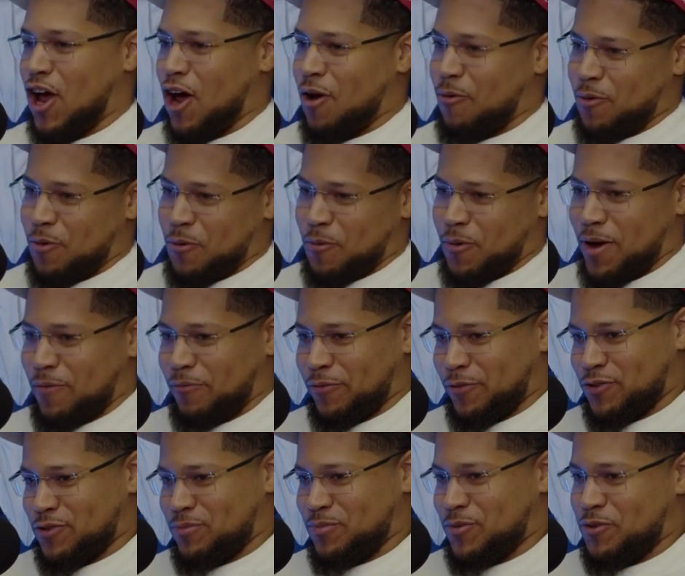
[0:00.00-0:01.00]
I want to wait
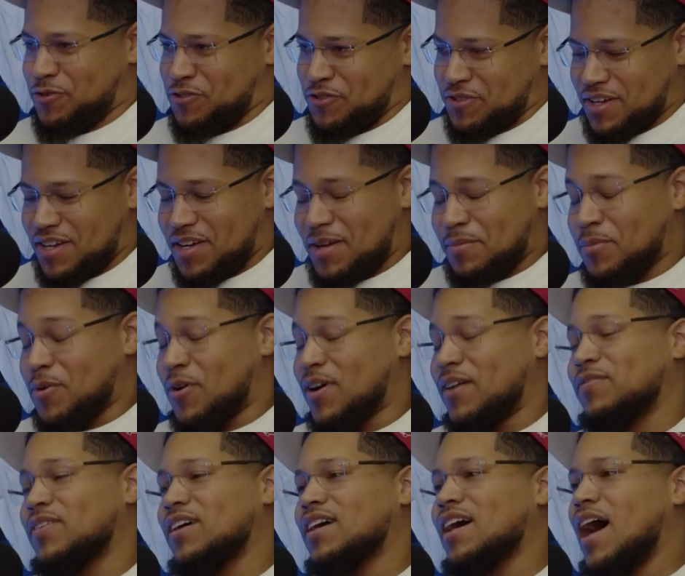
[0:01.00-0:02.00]
for some music, bro.
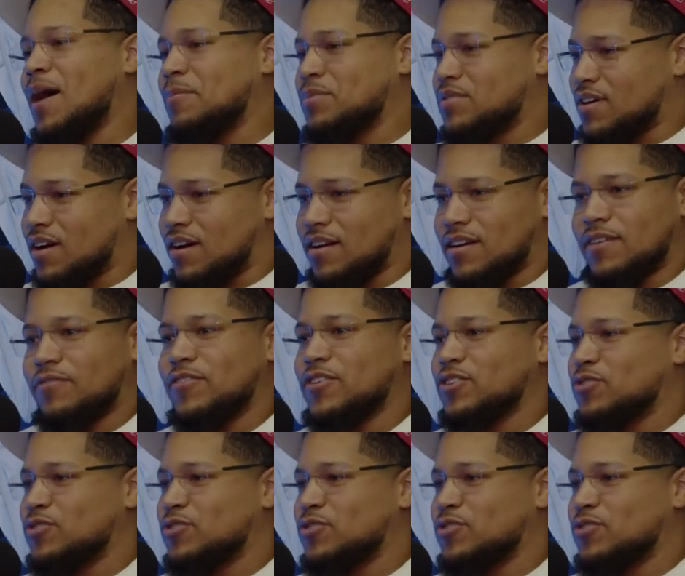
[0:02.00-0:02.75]
If you're